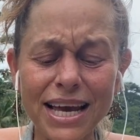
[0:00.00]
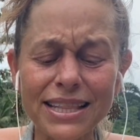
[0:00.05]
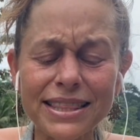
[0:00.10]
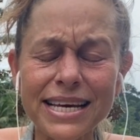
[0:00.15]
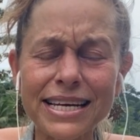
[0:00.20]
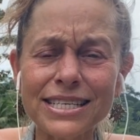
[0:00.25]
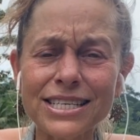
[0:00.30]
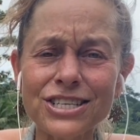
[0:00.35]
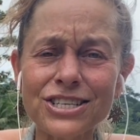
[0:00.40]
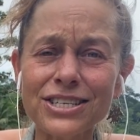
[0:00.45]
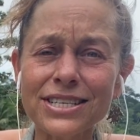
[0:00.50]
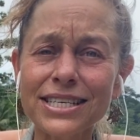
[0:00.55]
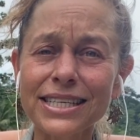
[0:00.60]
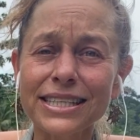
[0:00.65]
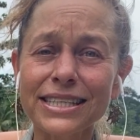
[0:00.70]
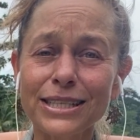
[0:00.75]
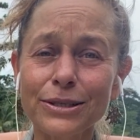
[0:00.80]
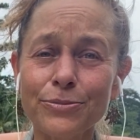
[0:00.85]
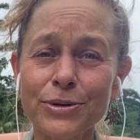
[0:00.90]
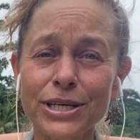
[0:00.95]
that's just a
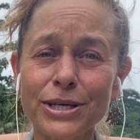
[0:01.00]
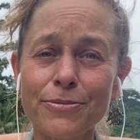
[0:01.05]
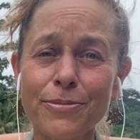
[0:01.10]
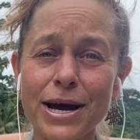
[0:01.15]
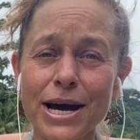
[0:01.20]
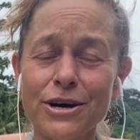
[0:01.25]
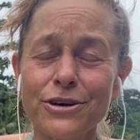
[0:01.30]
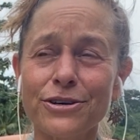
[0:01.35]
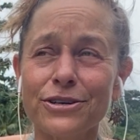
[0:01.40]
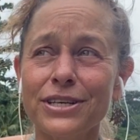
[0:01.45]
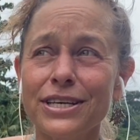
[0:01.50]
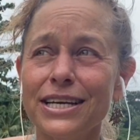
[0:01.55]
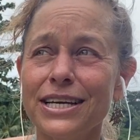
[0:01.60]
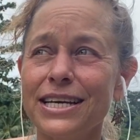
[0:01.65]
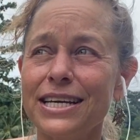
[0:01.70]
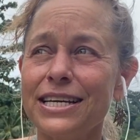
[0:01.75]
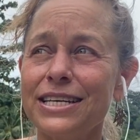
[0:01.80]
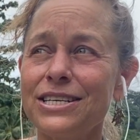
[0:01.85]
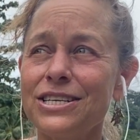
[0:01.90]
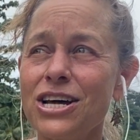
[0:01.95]
little bit about
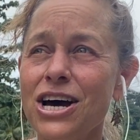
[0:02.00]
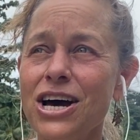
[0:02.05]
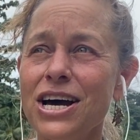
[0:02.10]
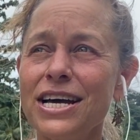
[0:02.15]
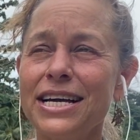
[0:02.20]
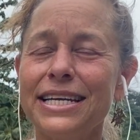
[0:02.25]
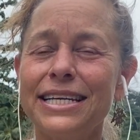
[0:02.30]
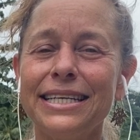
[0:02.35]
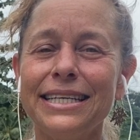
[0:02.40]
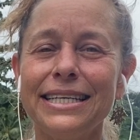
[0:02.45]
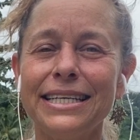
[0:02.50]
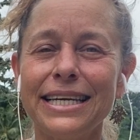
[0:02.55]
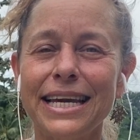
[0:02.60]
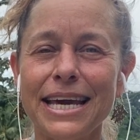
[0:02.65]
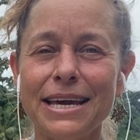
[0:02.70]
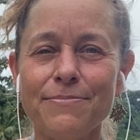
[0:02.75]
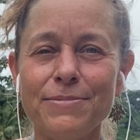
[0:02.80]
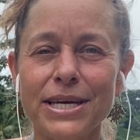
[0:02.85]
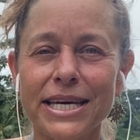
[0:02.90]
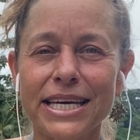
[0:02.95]
not
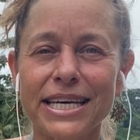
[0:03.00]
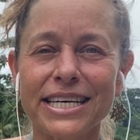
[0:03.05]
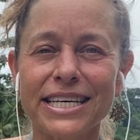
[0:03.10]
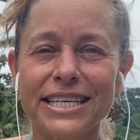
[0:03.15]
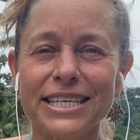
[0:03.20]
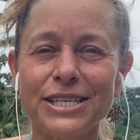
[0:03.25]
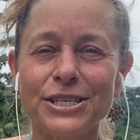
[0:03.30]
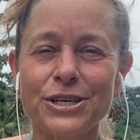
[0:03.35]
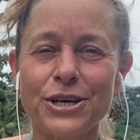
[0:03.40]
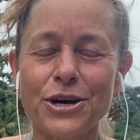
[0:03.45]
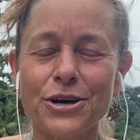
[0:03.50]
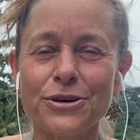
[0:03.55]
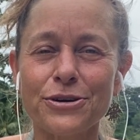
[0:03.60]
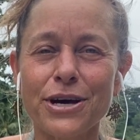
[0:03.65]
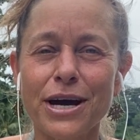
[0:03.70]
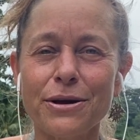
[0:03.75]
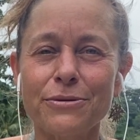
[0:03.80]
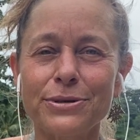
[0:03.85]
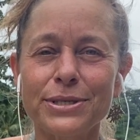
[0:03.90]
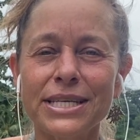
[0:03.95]
naming it.
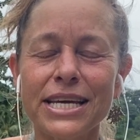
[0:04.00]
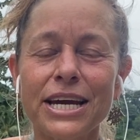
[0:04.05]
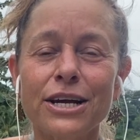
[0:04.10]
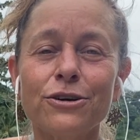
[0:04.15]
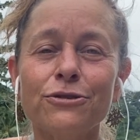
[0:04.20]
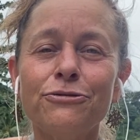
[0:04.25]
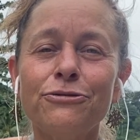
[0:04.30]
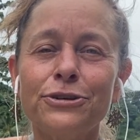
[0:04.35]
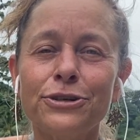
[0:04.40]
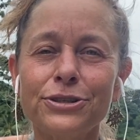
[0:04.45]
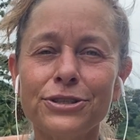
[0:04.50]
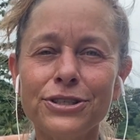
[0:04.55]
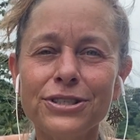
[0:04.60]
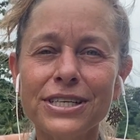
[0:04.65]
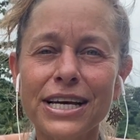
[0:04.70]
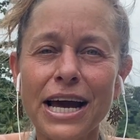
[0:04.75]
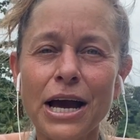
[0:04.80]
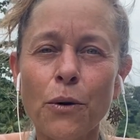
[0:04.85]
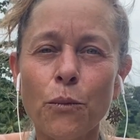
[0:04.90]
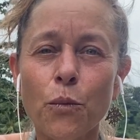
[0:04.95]
I was careful
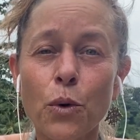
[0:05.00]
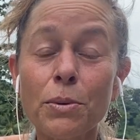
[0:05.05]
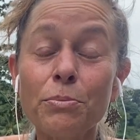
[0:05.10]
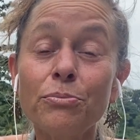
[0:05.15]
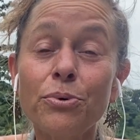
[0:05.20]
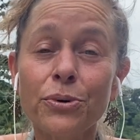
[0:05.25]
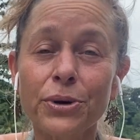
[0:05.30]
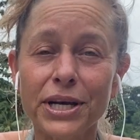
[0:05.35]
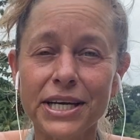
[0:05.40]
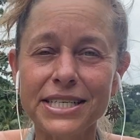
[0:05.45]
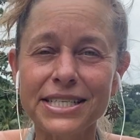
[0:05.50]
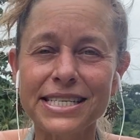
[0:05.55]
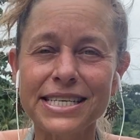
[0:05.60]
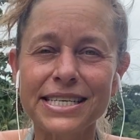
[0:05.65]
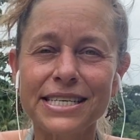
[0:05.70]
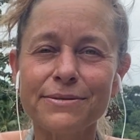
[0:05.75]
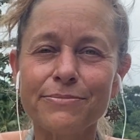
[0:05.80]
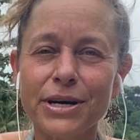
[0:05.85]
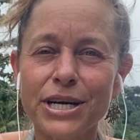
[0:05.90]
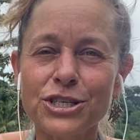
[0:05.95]
at one point
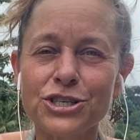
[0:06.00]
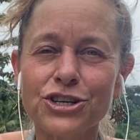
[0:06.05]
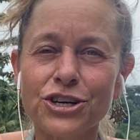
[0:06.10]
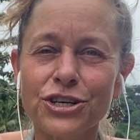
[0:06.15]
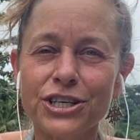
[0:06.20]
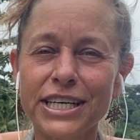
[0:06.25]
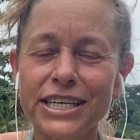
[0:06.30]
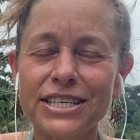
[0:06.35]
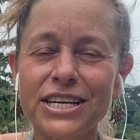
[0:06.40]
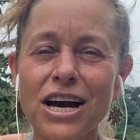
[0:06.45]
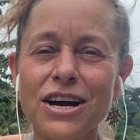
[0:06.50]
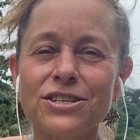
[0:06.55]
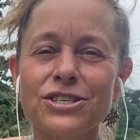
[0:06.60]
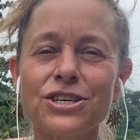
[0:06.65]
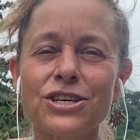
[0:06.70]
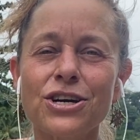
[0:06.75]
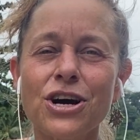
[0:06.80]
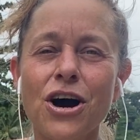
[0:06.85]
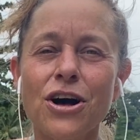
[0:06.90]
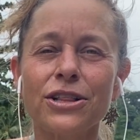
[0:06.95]
in my journey not
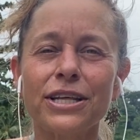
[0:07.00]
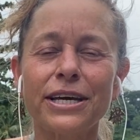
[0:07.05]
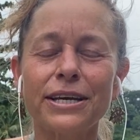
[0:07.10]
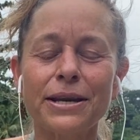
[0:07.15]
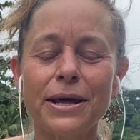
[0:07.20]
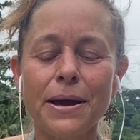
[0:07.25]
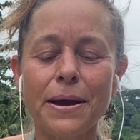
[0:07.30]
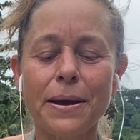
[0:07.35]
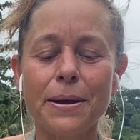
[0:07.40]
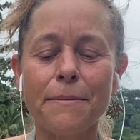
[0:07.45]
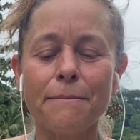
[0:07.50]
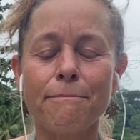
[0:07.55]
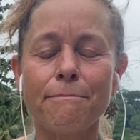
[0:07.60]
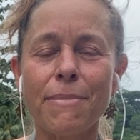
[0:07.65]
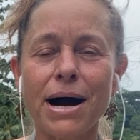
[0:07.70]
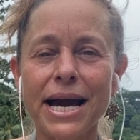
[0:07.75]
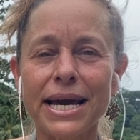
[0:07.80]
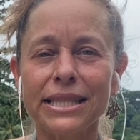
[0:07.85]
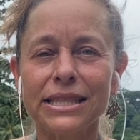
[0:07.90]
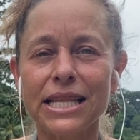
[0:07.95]
to call it
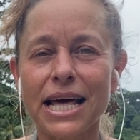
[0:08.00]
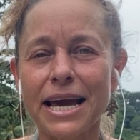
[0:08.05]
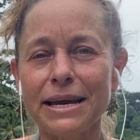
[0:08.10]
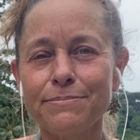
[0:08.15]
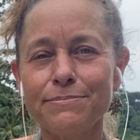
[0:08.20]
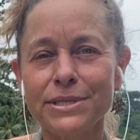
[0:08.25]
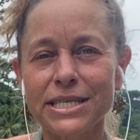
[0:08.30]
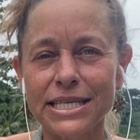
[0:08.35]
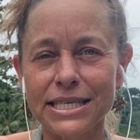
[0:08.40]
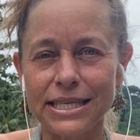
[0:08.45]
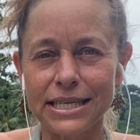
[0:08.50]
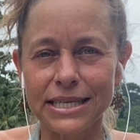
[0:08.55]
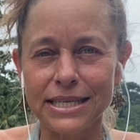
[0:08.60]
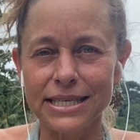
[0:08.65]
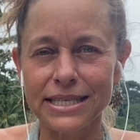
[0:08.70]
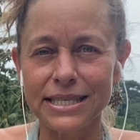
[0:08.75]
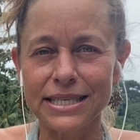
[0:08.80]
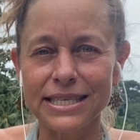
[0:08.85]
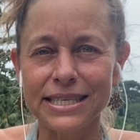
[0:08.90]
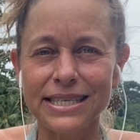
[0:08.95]
my Lyme
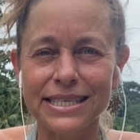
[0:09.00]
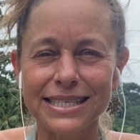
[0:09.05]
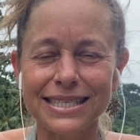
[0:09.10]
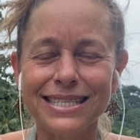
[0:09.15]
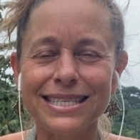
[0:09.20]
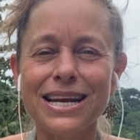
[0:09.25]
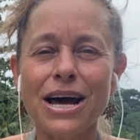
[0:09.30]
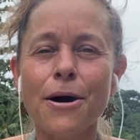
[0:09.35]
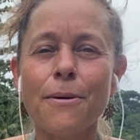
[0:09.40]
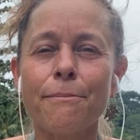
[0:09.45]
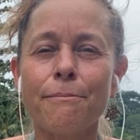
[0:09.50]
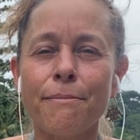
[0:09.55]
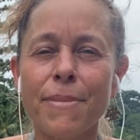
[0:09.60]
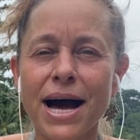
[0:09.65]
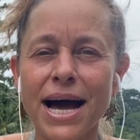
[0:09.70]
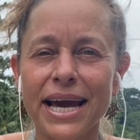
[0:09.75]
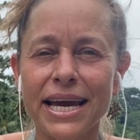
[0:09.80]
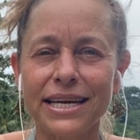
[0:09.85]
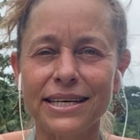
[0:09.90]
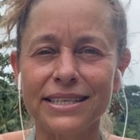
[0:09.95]
disease. It's not
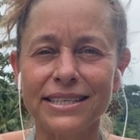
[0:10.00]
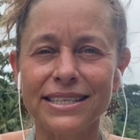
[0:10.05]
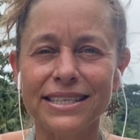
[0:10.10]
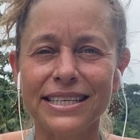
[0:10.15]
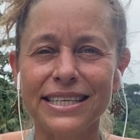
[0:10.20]
mine.